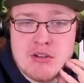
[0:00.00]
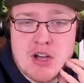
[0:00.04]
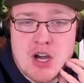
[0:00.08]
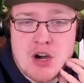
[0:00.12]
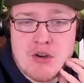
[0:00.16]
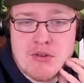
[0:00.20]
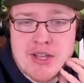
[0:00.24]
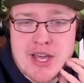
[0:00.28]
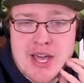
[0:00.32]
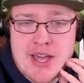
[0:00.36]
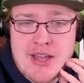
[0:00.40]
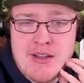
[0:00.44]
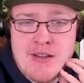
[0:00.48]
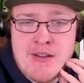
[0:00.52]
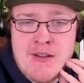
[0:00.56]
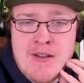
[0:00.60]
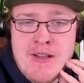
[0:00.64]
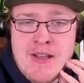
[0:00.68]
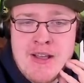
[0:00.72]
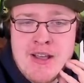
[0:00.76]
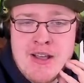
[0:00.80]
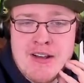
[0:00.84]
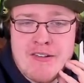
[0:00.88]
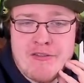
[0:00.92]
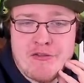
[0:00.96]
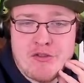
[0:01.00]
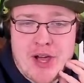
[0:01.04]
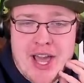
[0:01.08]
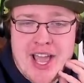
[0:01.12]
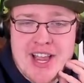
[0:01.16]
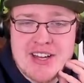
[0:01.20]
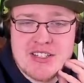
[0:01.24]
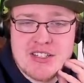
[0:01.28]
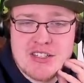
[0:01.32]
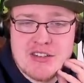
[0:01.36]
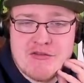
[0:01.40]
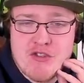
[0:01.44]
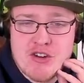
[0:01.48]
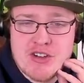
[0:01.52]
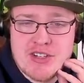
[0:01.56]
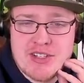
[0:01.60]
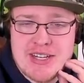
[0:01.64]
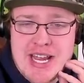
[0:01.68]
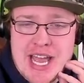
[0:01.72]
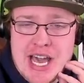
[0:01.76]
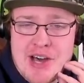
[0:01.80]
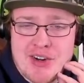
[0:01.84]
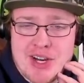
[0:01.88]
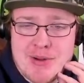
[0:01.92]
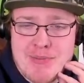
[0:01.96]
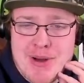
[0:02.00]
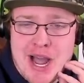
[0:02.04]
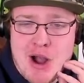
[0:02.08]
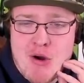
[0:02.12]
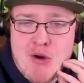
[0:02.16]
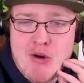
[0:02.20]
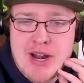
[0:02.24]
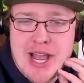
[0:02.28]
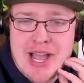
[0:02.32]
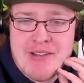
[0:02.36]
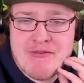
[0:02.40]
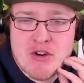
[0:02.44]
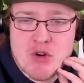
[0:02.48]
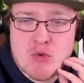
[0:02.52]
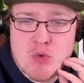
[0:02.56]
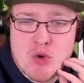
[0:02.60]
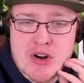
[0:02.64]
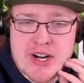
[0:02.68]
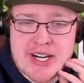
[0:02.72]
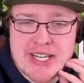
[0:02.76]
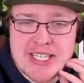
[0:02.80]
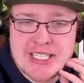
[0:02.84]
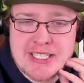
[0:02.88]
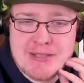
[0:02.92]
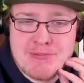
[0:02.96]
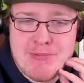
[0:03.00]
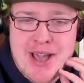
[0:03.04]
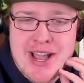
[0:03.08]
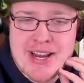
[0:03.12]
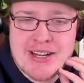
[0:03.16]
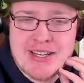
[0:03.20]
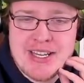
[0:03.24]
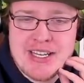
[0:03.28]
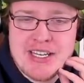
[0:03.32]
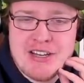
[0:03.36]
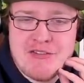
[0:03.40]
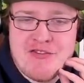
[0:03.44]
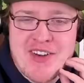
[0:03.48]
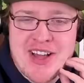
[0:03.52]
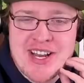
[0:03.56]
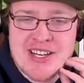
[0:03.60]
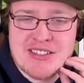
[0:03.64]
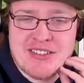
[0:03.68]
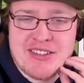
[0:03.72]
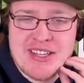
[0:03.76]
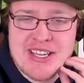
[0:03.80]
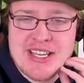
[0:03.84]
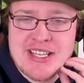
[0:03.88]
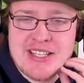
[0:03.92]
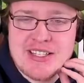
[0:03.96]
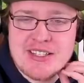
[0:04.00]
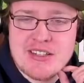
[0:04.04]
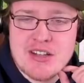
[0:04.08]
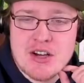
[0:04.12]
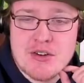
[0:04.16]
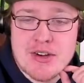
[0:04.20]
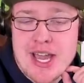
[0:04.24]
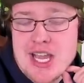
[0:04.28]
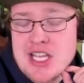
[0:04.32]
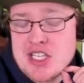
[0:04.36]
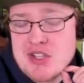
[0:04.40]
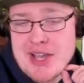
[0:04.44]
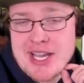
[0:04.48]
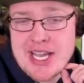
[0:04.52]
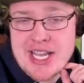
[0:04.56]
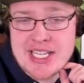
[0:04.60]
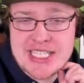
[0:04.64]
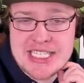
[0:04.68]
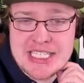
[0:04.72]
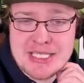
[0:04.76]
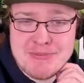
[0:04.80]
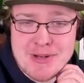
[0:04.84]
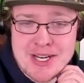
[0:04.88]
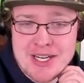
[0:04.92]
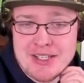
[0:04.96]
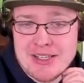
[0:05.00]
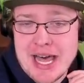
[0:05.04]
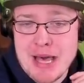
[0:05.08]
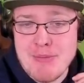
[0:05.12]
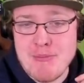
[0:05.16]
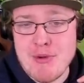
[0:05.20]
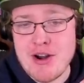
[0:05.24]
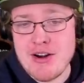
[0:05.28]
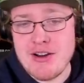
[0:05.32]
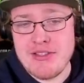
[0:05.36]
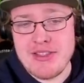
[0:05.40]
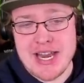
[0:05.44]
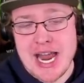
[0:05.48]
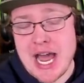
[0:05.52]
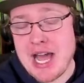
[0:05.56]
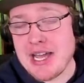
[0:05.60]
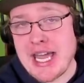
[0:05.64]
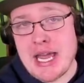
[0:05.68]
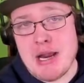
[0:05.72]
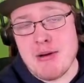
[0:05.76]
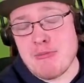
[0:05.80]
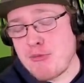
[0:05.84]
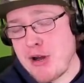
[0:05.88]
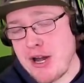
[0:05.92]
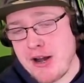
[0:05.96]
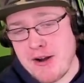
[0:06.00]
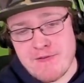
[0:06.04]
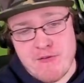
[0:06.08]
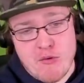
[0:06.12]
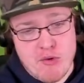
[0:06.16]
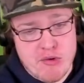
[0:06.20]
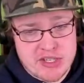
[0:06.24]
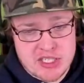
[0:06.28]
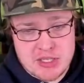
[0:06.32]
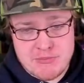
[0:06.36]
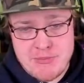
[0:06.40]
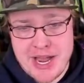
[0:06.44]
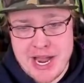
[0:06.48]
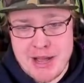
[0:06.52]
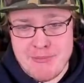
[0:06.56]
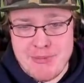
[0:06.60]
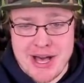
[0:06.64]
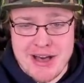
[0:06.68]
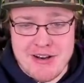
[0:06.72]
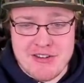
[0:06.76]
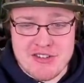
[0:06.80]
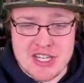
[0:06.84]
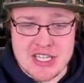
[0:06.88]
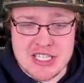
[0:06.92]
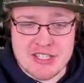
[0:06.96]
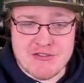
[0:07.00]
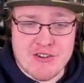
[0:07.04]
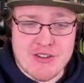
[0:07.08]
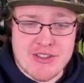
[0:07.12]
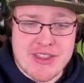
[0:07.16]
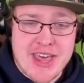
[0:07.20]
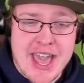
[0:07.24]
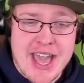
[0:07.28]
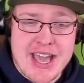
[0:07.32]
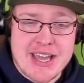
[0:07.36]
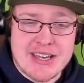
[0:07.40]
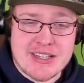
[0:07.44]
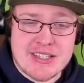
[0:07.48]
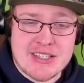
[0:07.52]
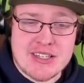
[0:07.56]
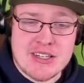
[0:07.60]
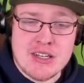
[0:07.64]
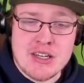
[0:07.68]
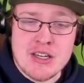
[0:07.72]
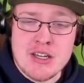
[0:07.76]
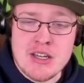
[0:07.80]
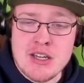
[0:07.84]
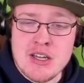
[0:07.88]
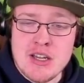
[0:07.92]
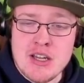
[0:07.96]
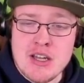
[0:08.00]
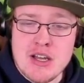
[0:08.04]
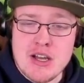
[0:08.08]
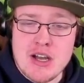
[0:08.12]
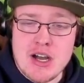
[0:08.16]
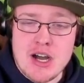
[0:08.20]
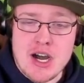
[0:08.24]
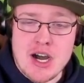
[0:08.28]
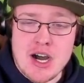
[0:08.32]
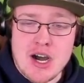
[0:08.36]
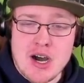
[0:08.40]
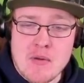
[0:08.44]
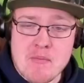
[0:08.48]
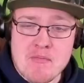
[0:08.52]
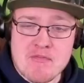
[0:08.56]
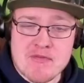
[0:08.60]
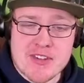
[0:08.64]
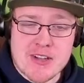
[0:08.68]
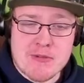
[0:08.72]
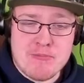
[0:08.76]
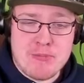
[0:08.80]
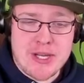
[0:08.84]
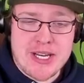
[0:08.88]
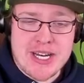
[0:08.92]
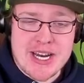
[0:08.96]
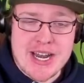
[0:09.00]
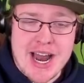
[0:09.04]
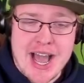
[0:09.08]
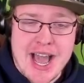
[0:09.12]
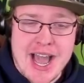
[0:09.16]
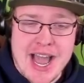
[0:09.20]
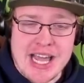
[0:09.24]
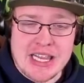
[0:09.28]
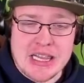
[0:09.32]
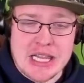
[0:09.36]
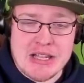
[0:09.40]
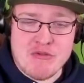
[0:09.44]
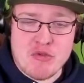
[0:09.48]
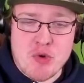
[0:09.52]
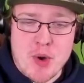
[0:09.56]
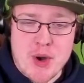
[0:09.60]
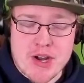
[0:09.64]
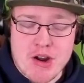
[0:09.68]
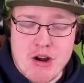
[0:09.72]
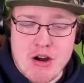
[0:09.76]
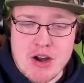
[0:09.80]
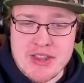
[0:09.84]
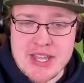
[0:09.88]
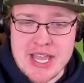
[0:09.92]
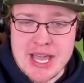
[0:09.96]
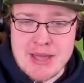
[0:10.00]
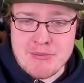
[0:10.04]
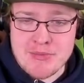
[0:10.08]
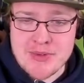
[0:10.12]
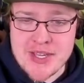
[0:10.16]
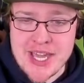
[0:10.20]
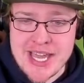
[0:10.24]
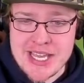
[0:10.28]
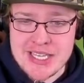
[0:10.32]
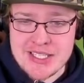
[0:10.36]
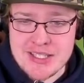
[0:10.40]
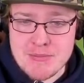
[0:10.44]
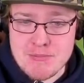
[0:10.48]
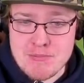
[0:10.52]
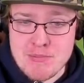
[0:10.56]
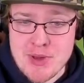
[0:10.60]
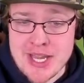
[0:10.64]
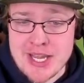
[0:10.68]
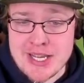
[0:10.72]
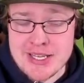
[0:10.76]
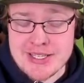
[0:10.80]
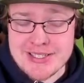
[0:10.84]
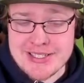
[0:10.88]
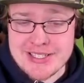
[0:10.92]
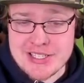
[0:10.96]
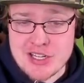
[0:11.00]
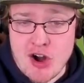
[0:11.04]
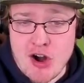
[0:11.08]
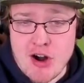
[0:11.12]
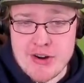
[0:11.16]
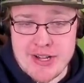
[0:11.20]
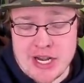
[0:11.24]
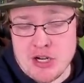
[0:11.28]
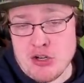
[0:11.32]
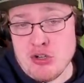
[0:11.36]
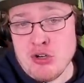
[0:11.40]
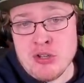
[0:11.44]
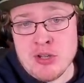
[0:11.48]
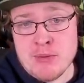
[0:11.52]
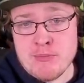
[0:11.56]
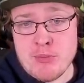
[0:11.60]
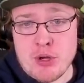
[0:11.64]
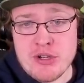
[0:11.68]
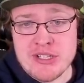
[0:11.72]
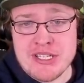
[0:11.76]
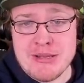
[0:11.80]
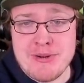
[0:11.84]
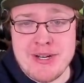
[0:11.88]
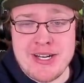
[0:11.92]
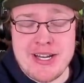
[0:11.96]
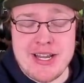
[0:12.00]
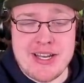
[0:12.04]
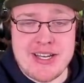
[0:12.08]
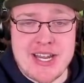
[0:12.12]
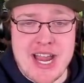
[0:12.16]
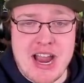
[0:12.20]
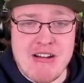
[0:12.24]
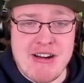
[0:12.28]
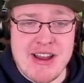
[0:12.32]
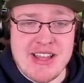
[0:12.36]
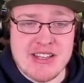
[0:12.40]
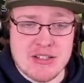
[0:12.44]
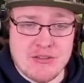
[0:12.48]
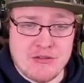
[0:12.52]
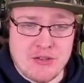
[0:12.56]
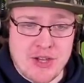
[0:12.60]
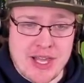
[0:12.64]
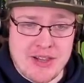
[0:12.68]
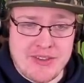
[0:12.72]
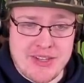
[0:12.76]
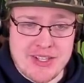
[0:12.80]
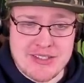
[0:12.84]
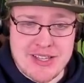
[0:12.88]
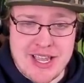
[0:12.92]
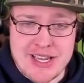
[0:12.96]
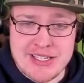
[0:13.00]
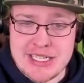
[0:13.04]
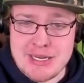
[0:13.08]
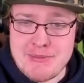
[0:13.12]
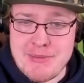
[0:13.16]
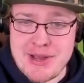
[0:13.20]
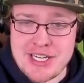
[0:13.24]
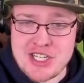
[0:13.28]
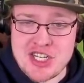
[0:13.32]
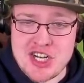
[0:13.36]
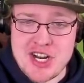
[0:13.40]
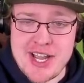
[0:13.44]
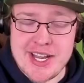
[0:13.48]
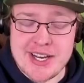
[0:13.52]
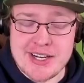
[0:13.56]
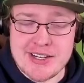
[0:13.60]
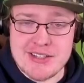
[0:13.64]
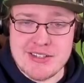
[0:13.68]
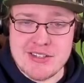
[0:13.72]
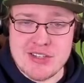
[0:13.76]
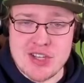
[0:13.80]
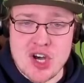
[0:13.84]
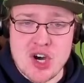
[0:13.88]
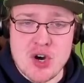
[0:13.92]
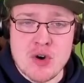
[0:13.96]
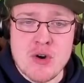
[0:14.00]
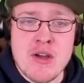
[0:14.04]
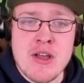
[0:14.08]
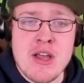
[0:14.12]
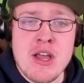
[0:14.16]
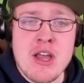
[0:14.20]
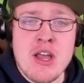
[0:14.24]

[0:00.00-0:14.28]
Okay. Flashes of versatility, power, and effort were expected. Defensively is, okay, so I guess he's been a lot better than I gave him credit for, so my apologies for that. Completed at a high level while guarding the NBA's biggest star. I do know the Bulls have been in a tear as of late, at least last time I checked, so...